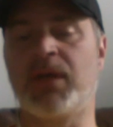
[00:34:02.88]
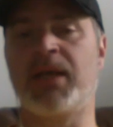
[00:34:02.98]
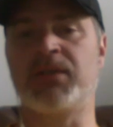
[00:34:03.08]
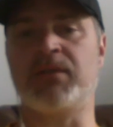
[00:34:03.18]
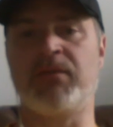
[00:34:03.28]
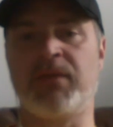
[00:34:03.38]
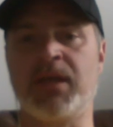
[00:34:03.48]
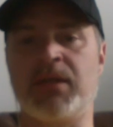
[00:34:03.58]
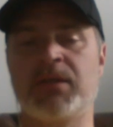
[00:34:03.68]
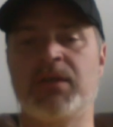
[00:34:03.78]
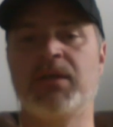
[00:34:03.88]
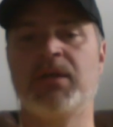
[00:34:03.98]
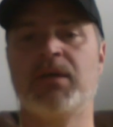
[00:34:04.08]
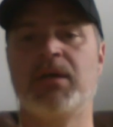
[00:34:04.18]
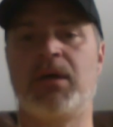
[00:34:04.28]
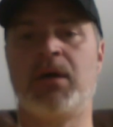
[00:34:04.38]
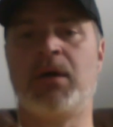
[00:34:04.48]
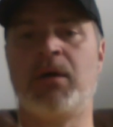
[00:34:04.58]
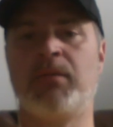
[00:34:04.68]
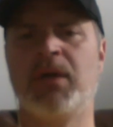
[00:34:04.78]
as an event.
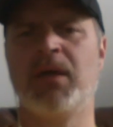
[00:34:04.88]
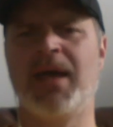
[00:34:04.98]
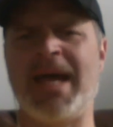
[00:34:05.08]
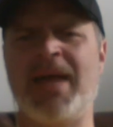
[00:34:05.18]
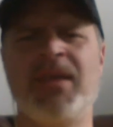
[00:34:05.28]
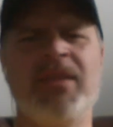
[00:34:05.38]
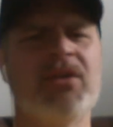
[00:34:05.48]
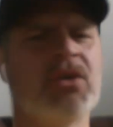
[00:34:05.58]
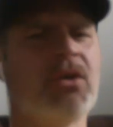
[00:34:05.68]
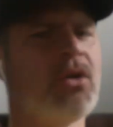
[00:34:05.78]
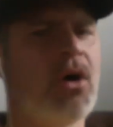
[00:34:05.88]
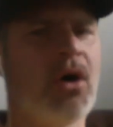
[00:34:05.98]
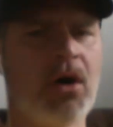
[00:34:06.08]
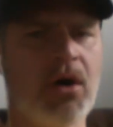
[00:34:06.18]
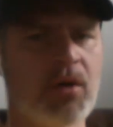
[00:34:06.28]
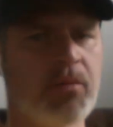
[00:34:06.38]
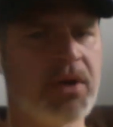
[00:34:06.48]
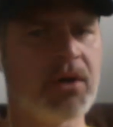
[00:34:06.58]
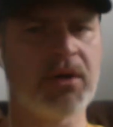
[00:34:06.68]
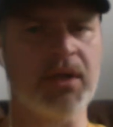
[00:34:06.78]
Um, and then there's a long
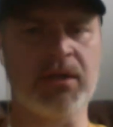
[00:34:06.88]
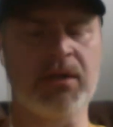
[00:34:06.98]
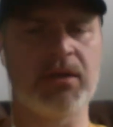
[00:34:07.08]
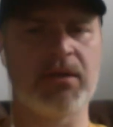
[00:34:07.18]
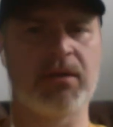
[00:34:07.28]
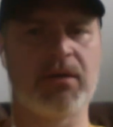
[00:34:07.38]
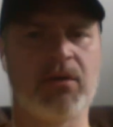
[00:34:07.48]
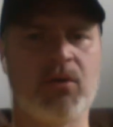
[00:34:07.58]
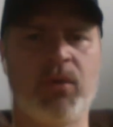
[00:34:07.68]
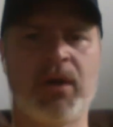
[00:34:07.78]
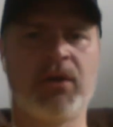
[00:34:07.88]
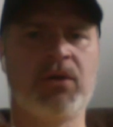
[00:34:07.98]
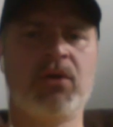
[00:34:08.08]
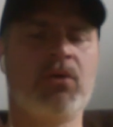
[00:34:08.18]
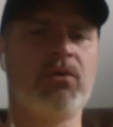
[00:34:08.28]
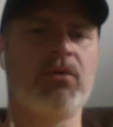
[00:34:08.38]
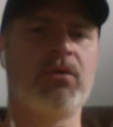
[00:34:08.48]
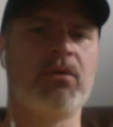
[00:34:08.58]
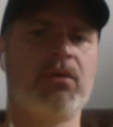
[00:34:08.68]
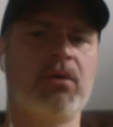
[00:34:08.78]
period where you don't.
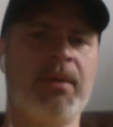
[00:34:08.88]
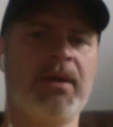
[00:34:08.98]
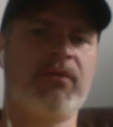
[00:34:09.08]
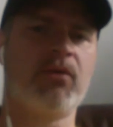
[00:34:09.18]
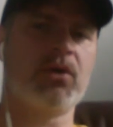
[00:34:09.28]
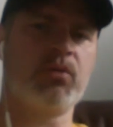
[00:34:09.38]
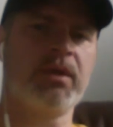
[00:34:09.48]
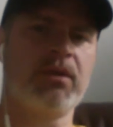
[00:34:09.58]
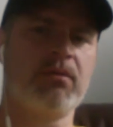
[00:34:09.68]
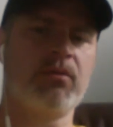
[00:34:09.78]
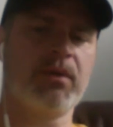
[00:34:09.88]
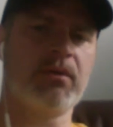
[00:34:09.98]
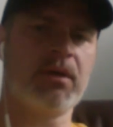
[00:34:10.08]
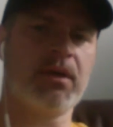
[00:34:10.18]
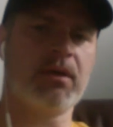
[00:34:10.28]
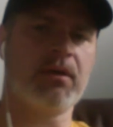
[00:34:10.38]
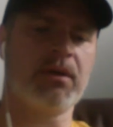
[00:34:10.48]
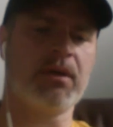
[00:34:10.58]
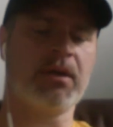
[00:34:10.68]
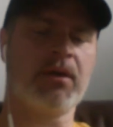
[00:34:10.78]
I mean, of course, we
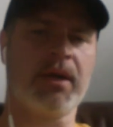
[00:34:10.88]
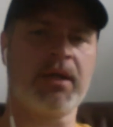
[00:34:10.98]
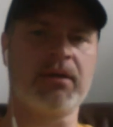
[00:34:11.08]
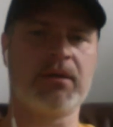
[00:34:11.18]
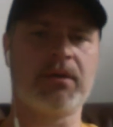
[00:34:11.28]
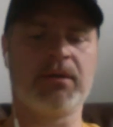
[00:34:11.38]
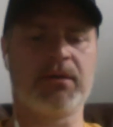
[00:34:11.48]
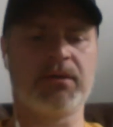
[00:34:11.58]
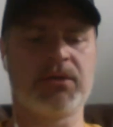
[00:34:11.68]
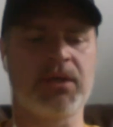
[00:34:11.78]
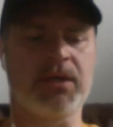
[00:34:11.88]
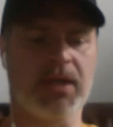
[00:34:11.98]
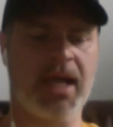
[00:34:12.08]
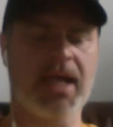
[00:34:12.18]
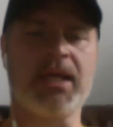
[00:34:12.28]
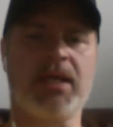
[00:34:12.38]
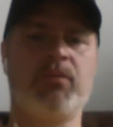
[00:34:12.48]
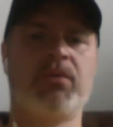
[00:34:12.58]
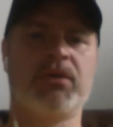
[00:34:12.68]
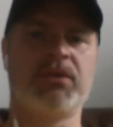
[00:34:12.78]
you know, I didn't study Haiti
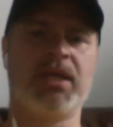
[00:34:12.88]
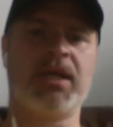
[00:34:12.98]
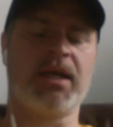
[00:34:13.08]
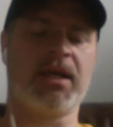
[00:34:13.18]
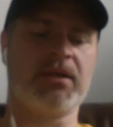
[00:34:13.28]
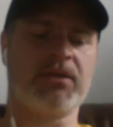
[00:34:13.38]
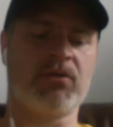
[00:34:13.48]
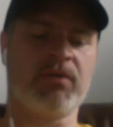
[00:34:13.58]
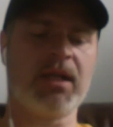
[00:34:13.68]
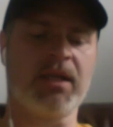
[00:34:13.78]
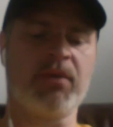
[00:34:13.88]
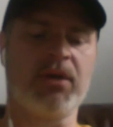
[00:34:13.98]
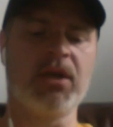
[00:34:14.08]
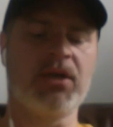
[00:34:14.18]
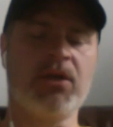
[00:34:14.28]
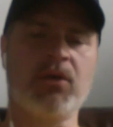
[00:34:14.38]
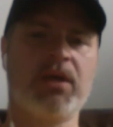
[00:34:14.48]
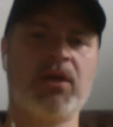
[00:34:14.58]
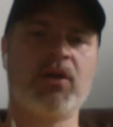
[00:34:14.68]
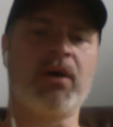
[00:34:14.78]
per se uh, directly, but you don't
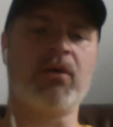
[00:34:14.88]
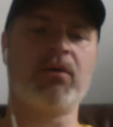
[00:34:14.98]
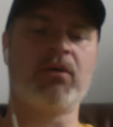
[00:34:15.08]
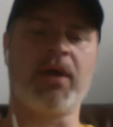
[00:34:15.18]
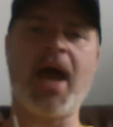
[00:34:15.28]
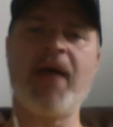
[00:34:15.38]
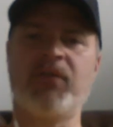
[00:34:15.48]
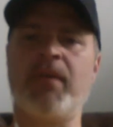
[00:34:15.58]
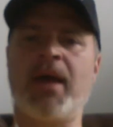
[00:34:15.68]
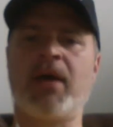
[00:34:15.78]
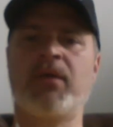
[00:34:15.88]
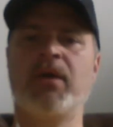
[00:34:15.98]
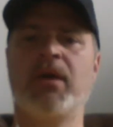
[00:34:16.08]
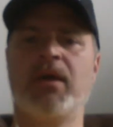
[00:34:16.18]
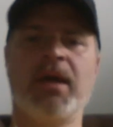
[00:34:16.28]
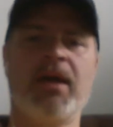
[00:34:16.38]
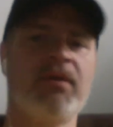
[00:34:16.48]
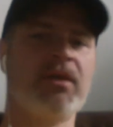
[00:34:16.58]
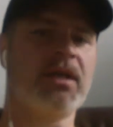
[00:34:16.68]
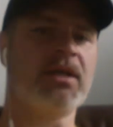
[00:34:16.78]
hear about the aftermath.
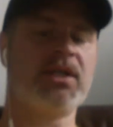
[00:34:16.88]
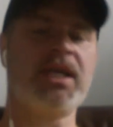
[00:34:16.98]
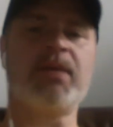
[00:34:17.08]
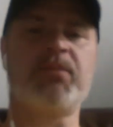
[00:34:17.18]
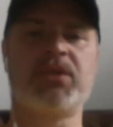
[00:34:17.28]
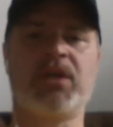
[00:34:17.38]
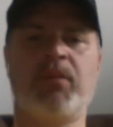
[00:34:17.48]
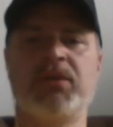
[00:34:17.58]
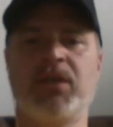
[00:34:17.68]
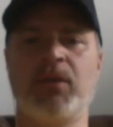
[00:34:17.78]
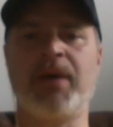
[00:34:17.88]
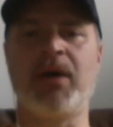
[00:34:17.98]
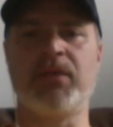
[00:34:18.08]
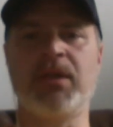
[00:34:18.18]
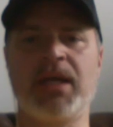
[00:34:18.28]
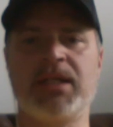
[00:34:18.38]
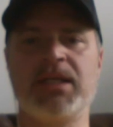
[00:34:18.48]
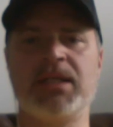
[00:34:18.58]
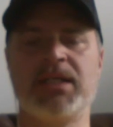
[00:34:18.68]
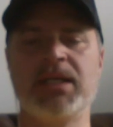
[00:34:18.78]
Everything skips up until about the
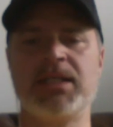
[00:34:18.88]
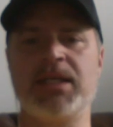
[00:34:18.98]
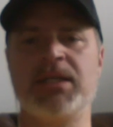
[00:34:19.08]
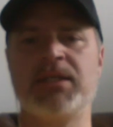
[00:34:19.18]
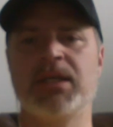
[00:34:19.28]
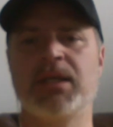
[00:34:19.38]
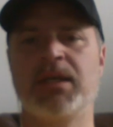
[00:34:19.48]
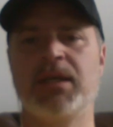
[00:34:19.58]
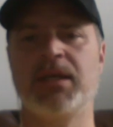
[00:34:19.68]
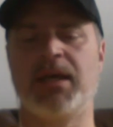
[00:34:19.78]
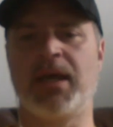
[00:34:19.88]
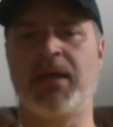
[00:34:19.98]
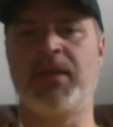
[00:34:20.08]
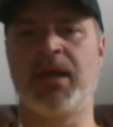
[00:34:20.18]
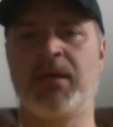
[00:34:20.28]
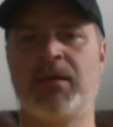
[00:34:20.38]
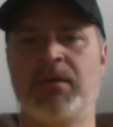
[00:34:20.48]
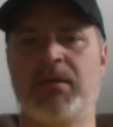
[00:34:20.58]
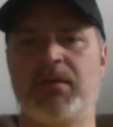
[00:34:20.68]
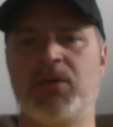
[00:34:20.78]
1960s, and
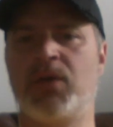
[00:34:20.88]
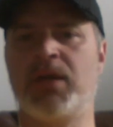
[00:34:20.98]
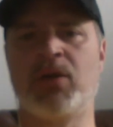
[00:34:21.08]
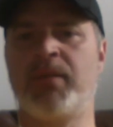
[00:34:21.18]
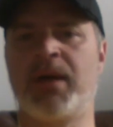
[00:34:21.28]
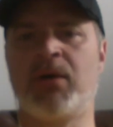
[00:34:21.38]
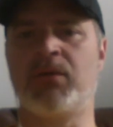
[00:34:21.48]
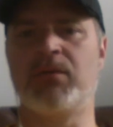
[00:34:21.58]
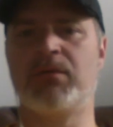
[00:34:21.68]
then you hear about